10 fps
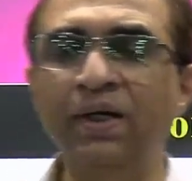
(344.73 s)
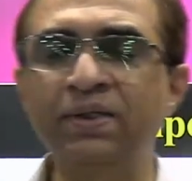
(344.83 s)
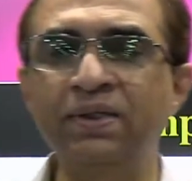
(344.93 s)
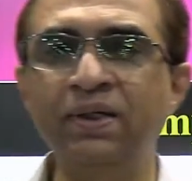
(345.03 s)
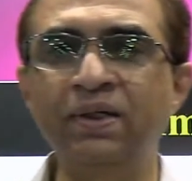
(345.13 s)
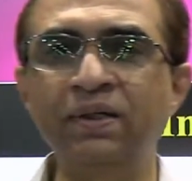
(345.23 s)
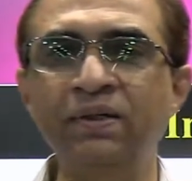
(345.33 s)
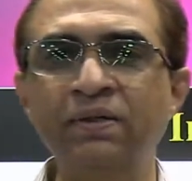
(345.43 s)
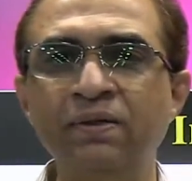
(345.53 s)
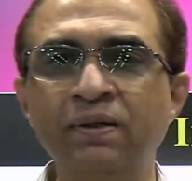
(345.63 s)

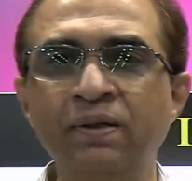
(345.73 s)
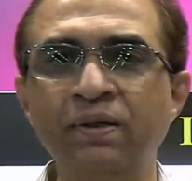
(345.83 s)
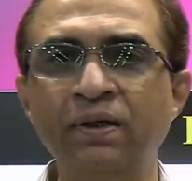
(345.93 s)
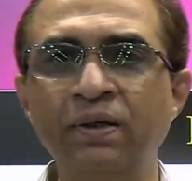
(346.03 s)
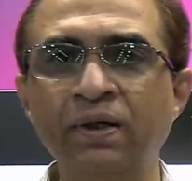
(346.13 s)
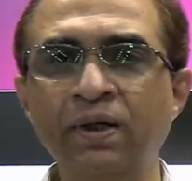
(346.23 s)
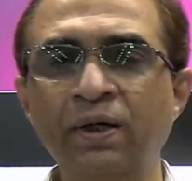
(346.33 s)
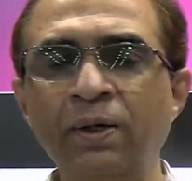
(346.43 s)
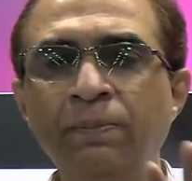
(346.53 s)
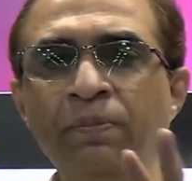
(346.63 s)
certain
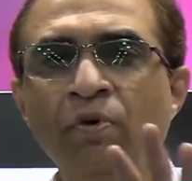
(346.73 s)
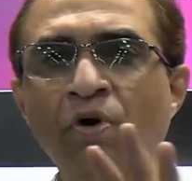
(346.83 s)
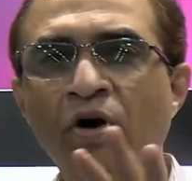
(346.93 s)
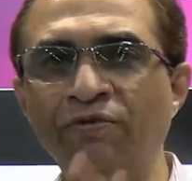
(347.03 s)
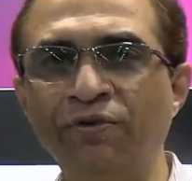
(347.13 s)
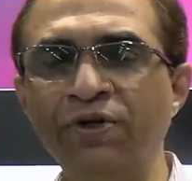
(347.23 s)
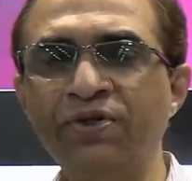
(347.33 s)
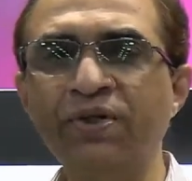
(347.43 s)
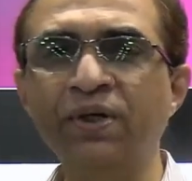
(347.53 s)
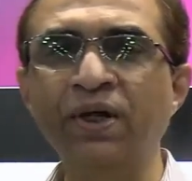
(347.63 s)

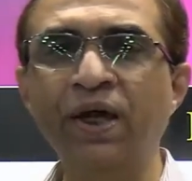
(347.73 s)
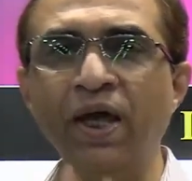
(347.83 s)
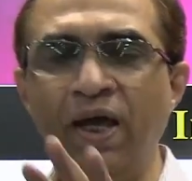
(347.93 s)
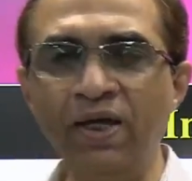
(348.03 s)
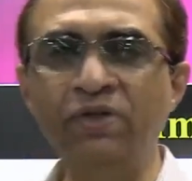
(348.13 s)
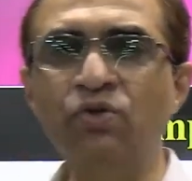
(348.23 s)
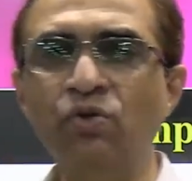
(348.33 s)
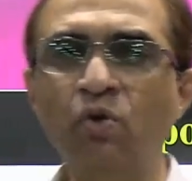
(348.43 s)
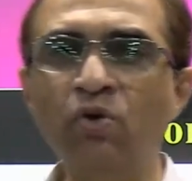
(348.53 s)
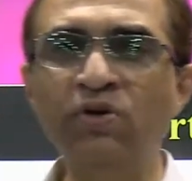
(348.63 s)
offers in
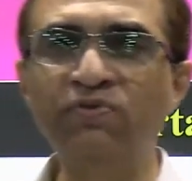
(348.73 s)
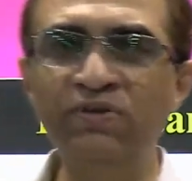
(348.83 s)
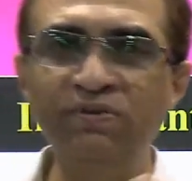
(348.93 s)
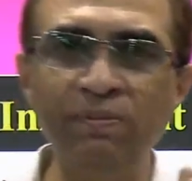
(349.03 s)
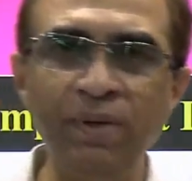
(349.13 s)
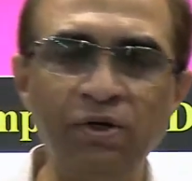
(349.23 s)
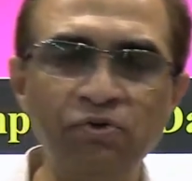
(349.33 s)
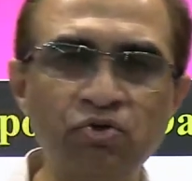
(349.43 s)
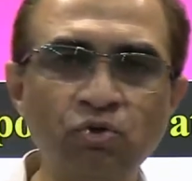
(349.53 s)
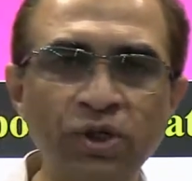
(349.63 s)
ISRO which will be made to
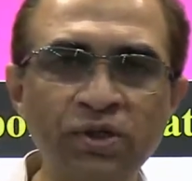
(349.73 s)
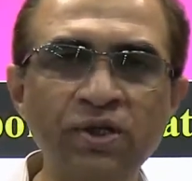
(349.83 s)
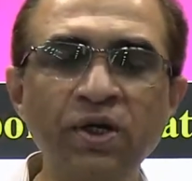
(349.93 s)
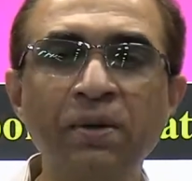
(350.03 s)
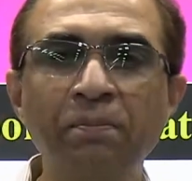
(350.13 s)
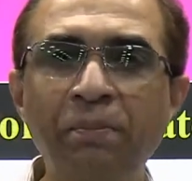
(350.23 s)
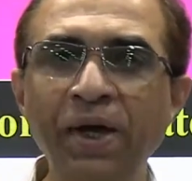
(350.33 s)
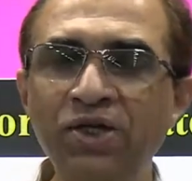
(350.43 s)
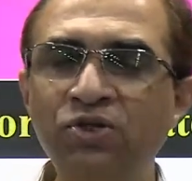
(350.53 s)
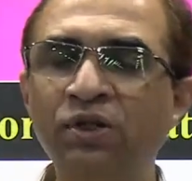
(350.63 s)
students
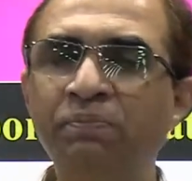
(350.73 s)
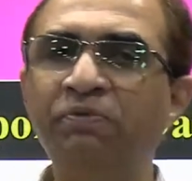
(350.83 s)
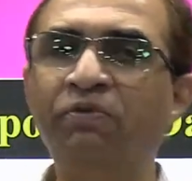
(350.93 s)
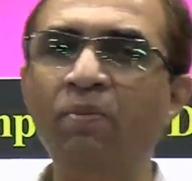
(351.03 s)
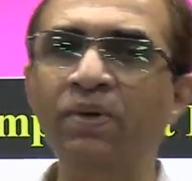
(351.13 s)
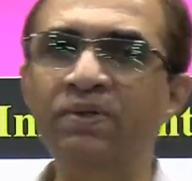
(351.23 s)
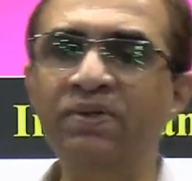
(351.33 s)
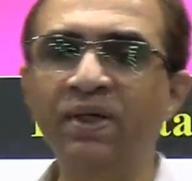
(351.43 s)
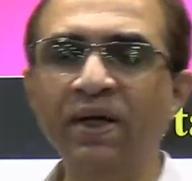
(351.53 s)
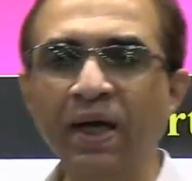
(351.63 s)
based on the
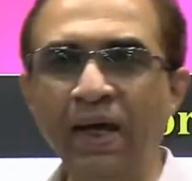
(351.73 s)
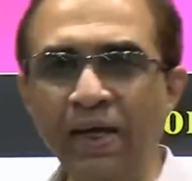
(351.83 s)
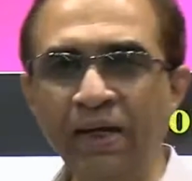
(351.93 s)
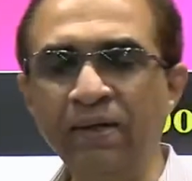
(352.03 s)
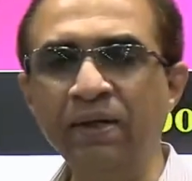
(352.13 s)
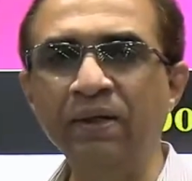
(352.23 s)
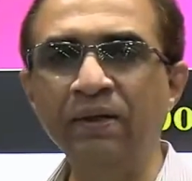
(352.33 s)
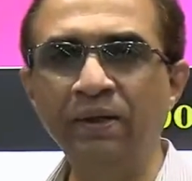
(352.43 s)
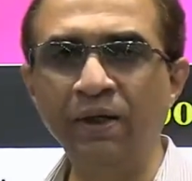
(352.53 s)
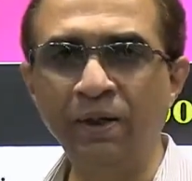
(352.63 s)
performance in
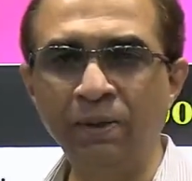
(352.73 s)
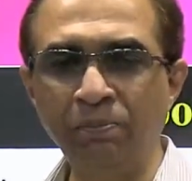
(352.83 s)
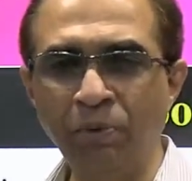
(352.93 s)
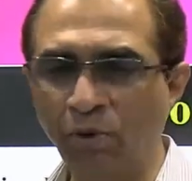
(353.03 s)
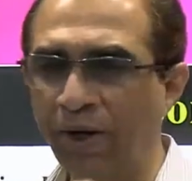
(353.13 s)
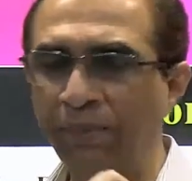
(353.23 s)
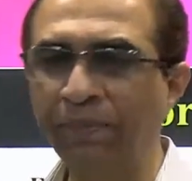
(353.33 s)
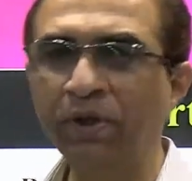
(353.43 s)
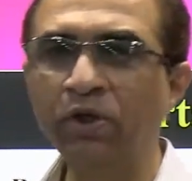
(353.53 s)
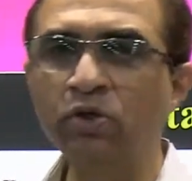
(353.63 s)
the program.
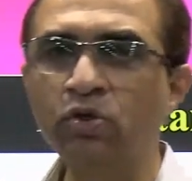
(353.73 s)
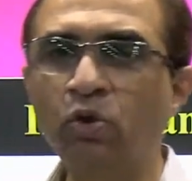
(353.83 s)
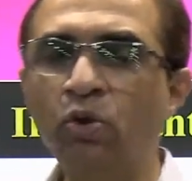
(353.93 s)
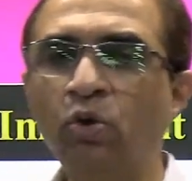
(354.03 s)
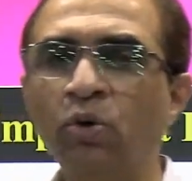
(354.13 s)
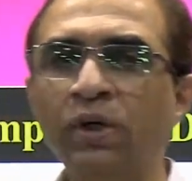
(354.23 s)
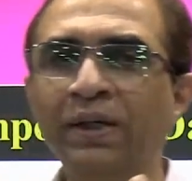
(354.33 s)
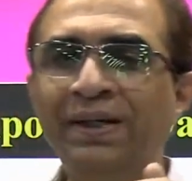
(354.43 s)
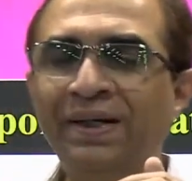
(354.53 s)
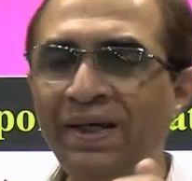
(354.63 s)
So
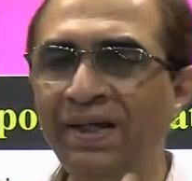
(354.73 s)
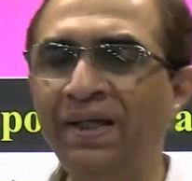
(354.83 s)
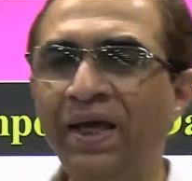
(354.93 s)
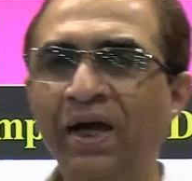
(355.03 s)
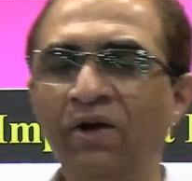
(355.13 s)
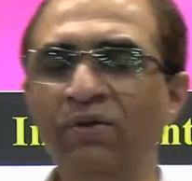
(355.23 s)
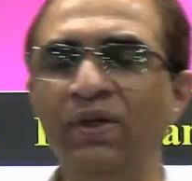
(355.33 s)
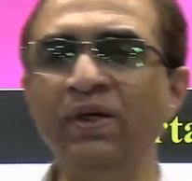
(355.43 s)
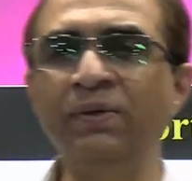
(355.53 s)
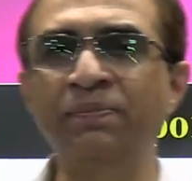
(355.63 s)
till the end of
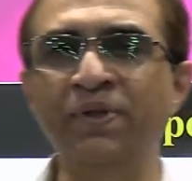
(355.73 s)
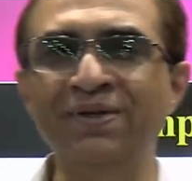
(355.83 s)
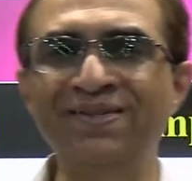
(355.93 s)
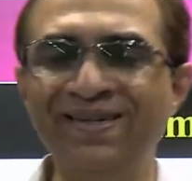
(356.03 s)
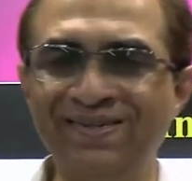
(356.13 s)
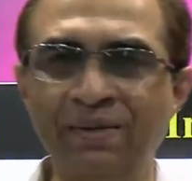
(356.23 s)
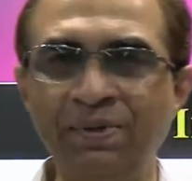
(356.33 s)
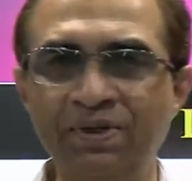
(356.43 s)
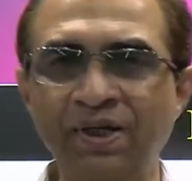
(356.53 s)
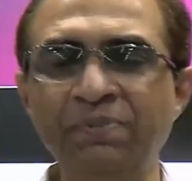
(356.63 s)
the sixth
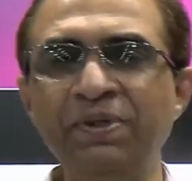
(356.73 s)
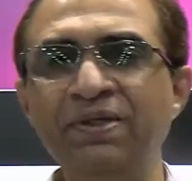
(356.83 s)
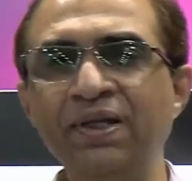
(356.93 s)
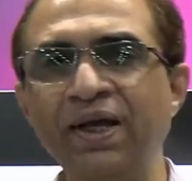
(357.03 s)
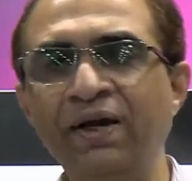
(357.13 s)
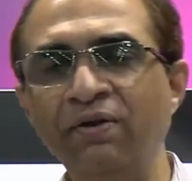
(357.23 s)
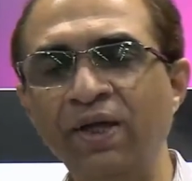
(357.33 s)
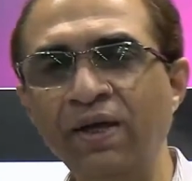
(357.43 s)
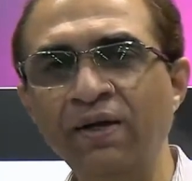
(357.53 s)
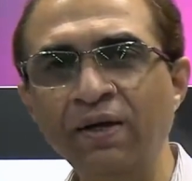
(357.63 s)
semester, that means till the end of
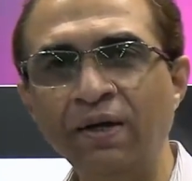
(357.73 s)
the